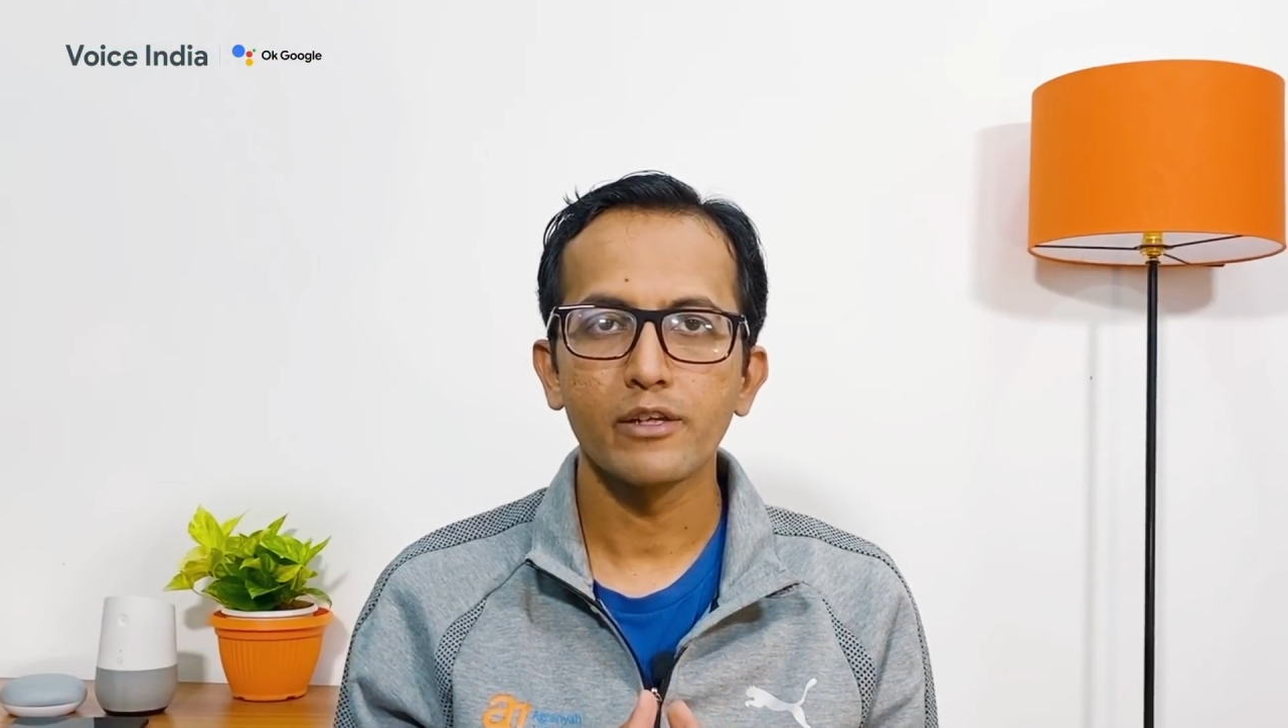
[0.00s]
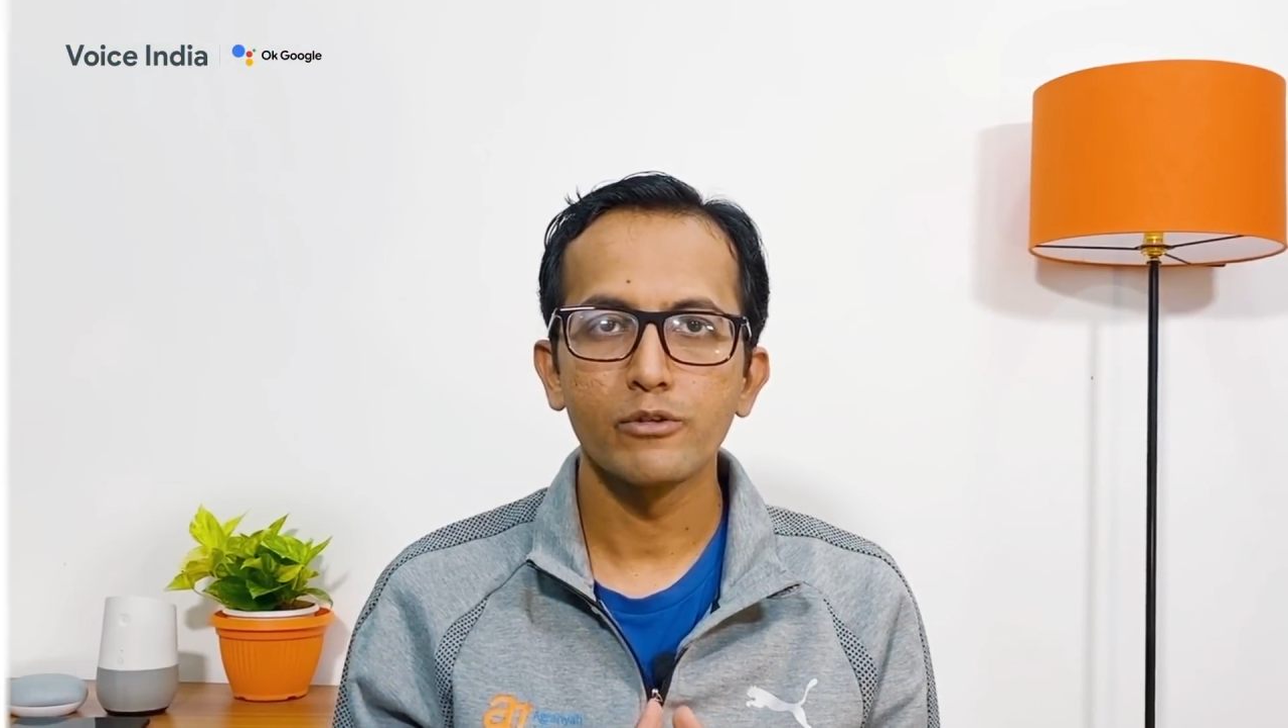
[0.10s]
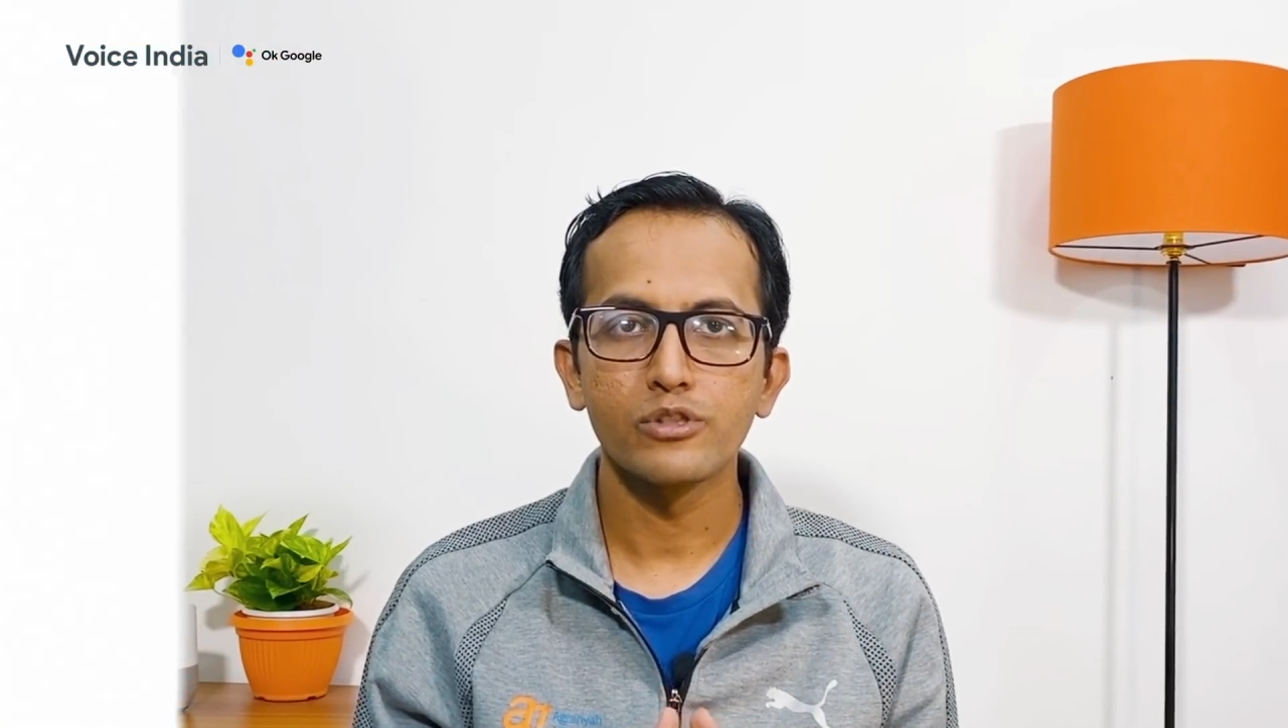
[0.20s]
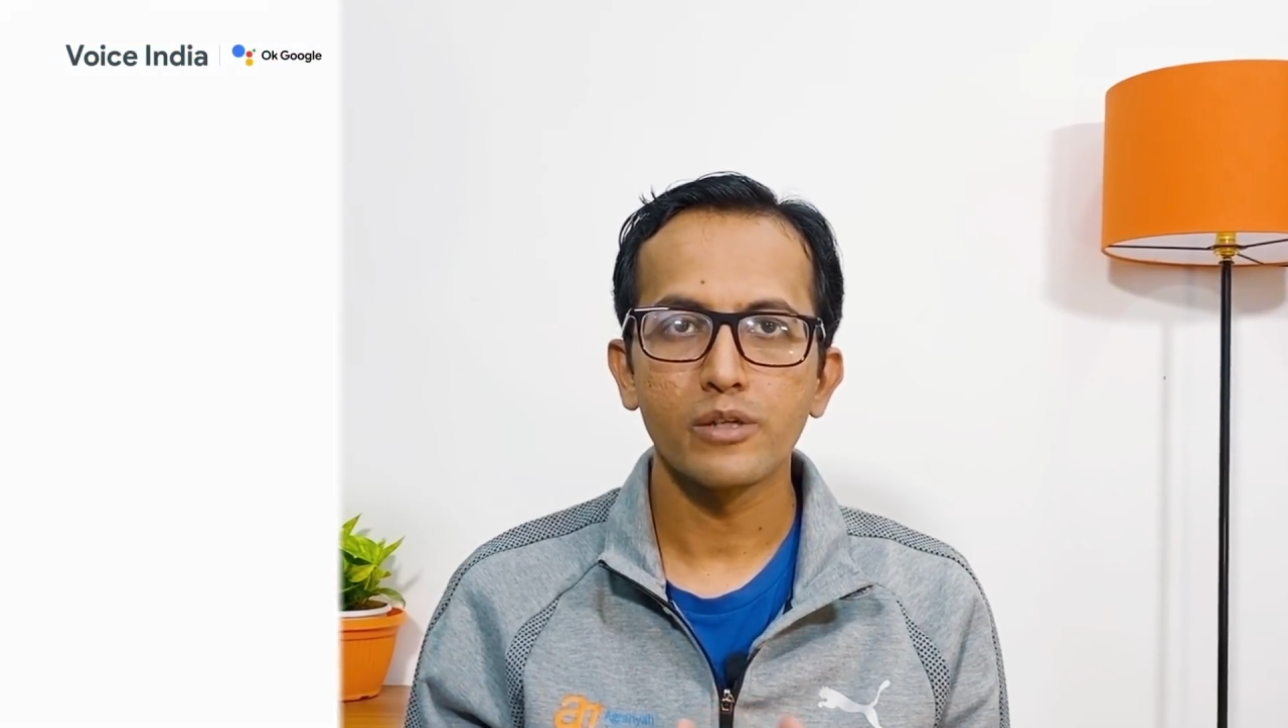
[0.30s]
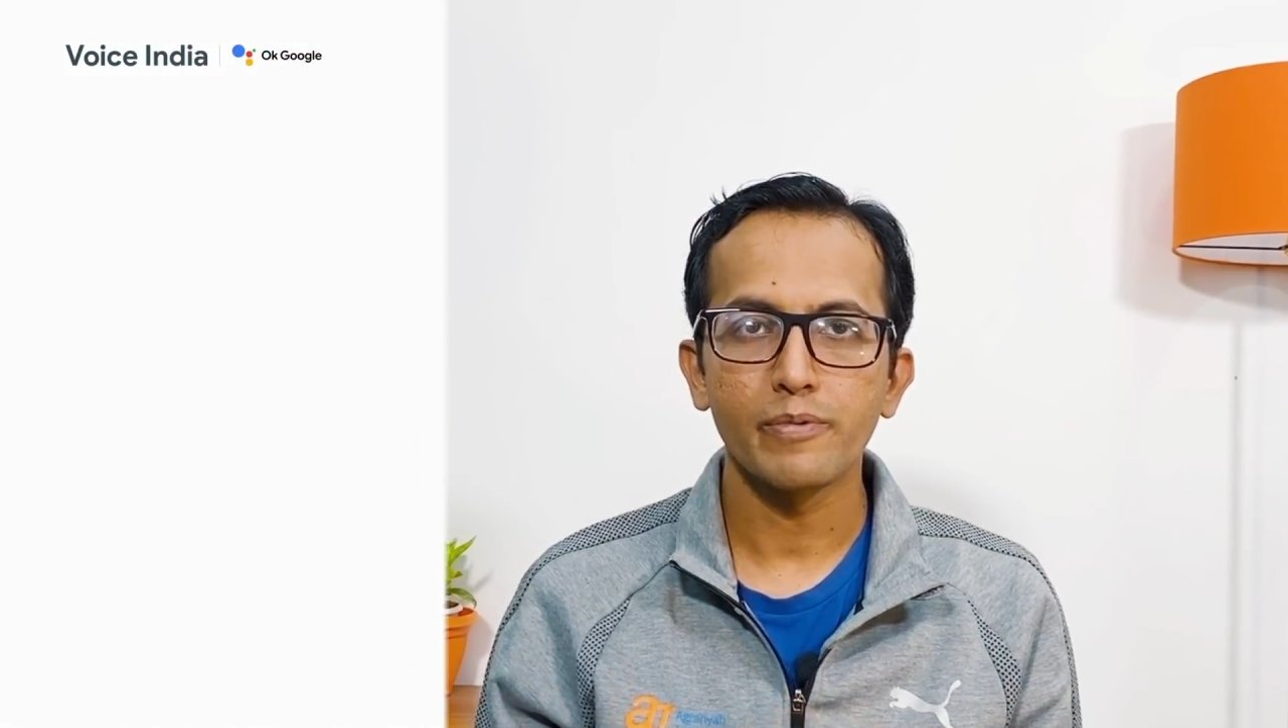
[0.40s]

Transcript: a user